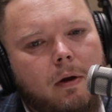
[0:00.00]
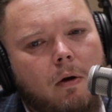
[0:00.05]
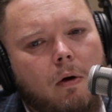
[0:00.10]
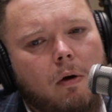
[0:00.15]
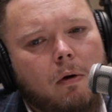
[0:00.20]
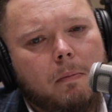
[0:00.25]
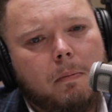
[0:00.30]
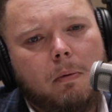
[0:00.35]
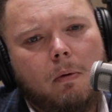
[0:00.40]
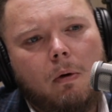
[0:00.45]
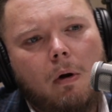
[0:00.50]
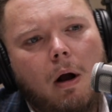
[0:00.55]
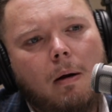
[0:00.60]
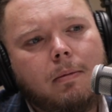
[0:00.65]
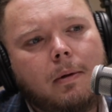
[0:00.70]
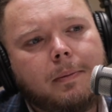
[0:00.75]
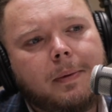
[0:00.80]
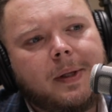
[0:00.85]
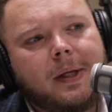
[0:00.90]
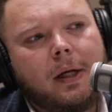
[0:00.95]
are
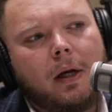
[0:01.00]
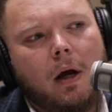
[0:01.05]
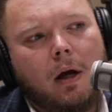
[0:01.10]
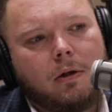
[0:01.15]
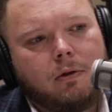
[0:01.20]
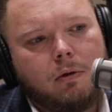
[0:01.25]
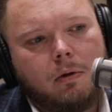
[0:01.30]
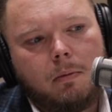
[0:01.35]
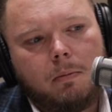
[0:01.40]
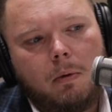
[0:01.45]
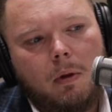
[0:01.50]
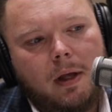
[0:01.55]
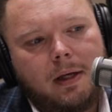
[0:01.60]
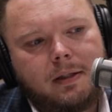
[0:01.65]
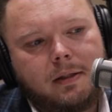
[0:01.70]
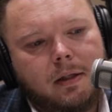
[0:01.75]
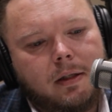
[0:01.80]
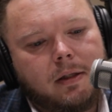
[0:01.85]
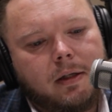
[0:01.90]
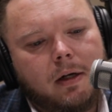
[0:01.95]
probably not to a
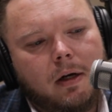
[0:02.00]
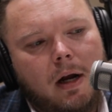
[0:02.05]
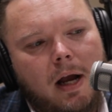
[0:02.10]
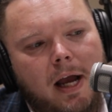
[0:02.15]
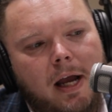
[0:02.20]
place that they're